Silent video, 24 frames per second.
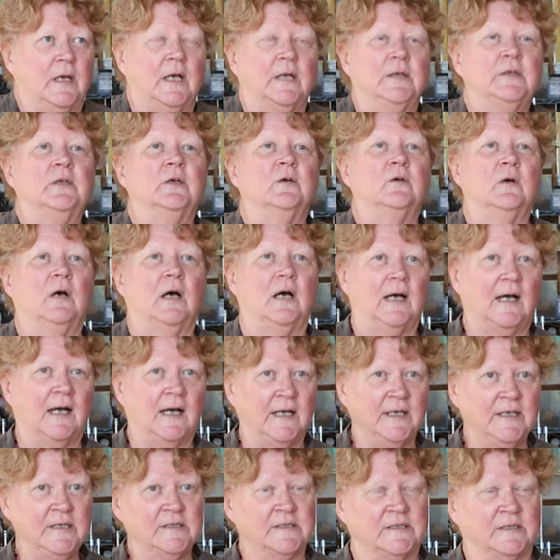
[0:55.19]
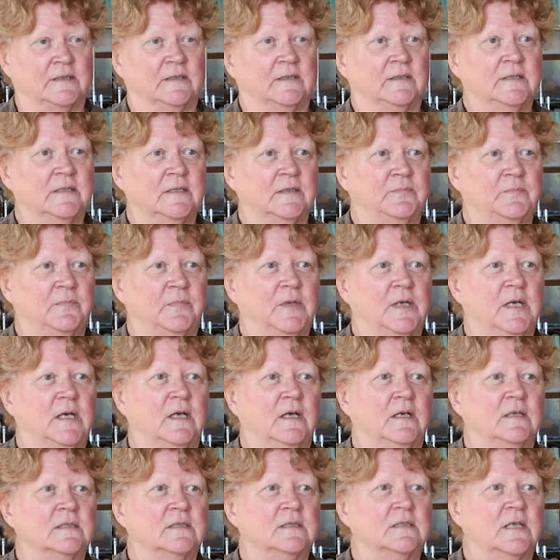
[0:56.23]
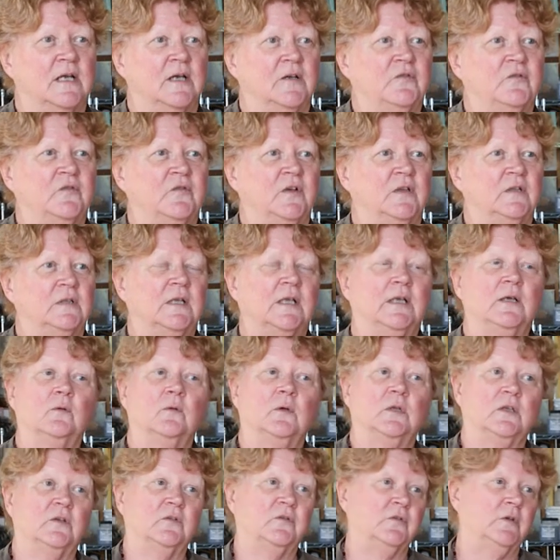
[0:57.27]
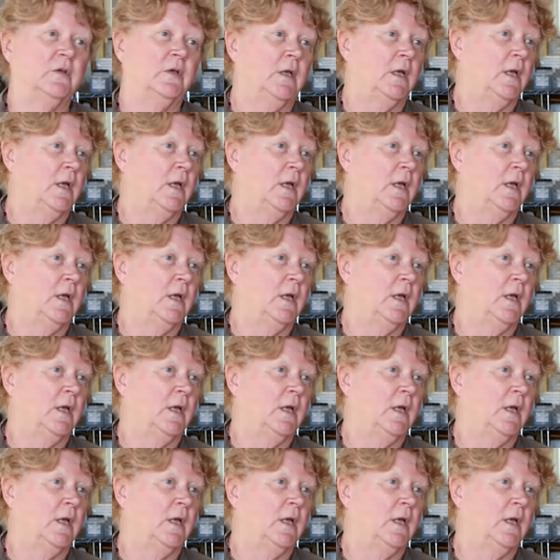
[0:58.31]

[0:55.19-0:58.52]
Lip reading: I know I didn't, because I felt like, well,